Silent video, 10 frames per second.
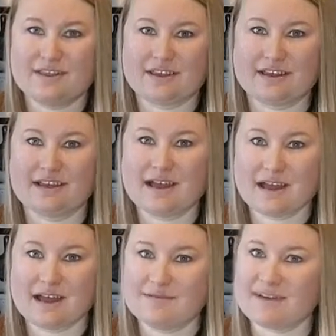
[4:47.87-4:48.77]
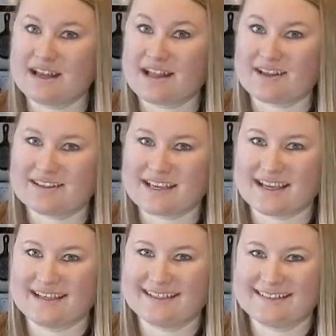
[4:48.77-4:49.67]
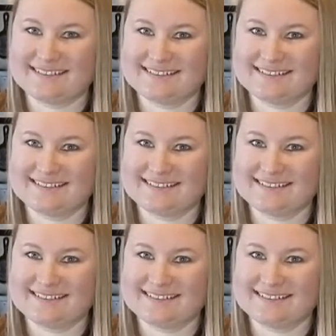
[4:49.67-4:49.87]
the metal outside.